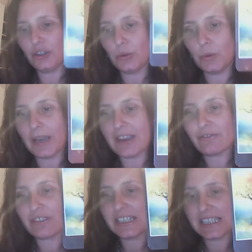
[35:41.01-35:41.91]
your
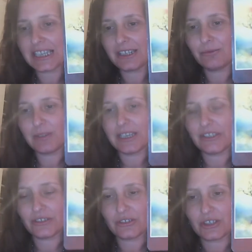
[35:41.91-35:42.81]
everyday
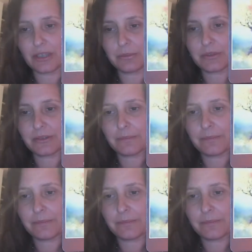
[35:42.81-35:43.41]
relationships